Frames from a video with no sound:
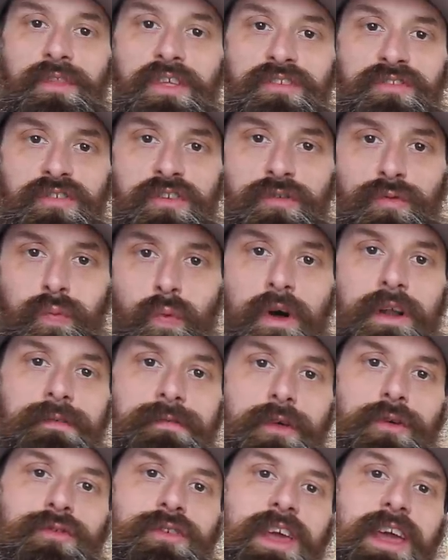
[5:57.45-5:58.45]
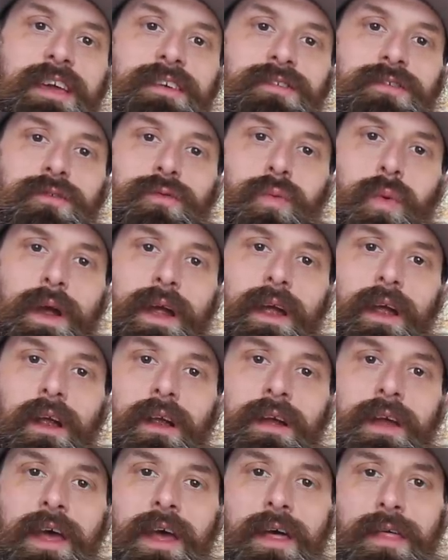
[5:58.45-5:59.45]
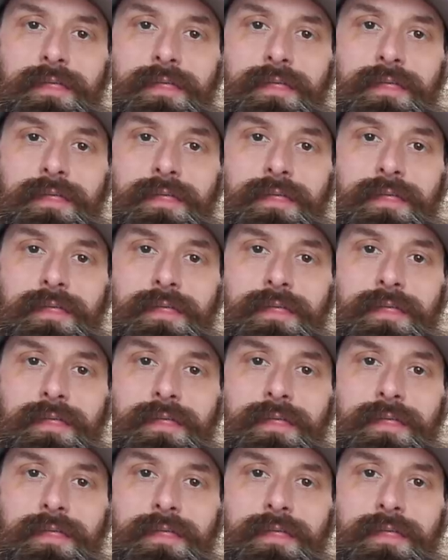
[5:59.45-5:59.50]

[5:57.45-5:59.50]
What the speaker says: This is one of those cases where